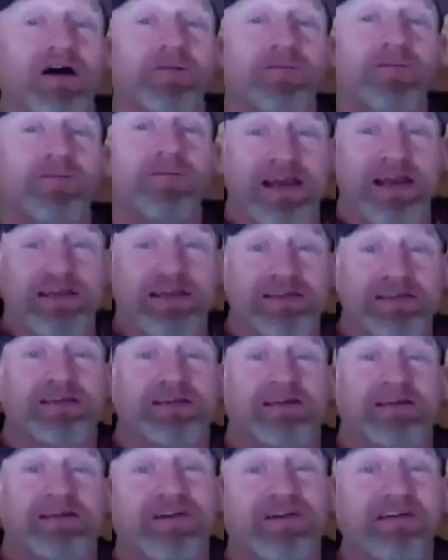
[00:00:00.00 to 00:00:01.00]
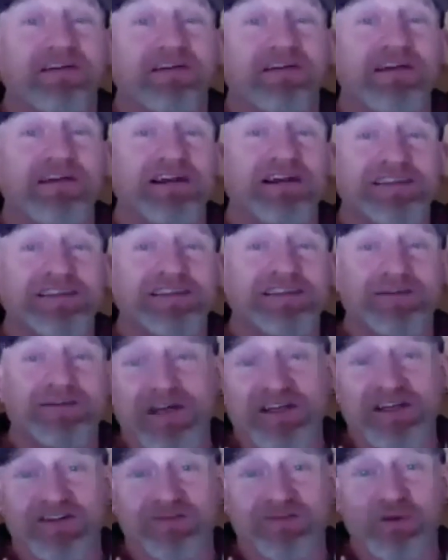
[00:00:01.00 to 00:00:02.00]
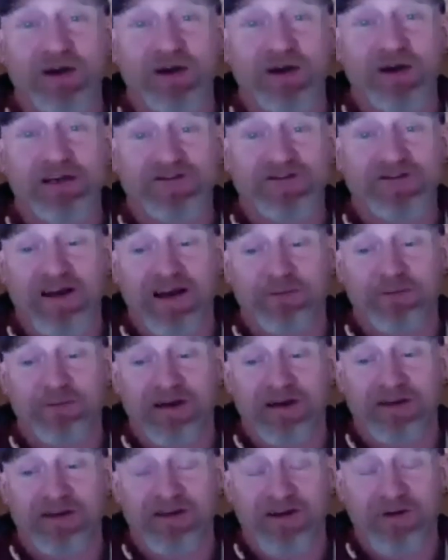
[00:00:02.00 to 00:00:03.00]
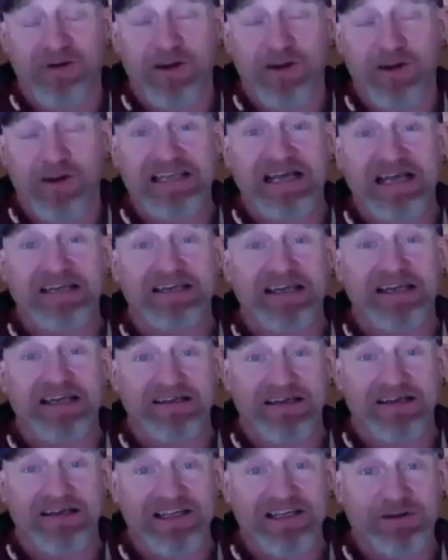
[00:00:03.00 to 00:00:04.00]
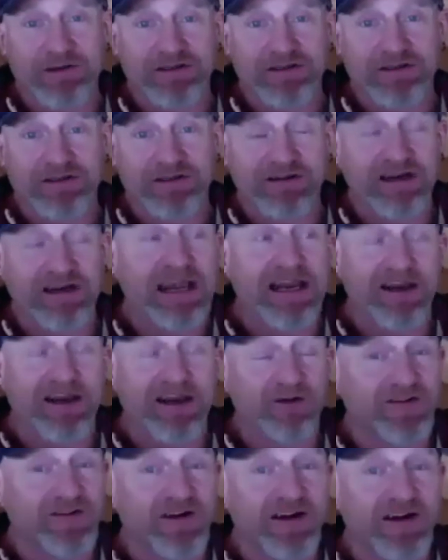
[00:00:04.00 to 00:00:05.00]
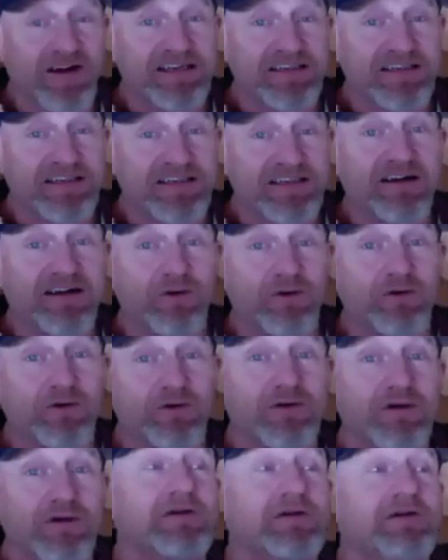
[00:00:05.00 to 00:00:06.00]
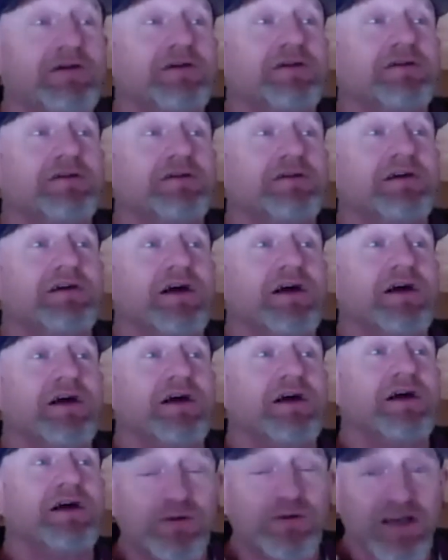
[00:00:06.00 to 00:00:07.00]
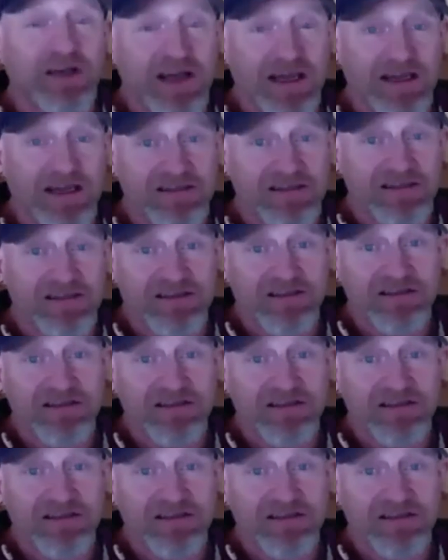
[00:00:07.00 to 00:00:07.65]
is a very recent picture of Prince Philip and the Queen standing next to each other, and he looks fucking terrible. And the caption is